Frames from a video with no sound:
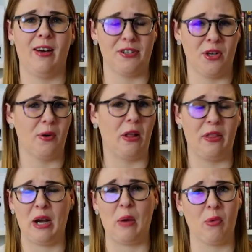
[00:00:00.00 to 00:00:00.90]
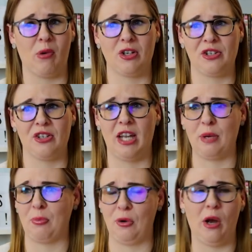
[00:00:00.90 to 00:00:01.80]
I don't know that I would watch this
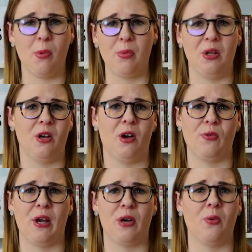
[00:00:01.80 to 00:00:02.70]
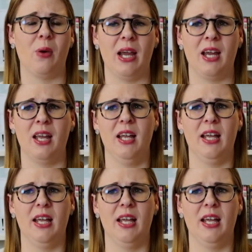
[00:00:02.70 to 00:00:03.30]
again. Probably not right away.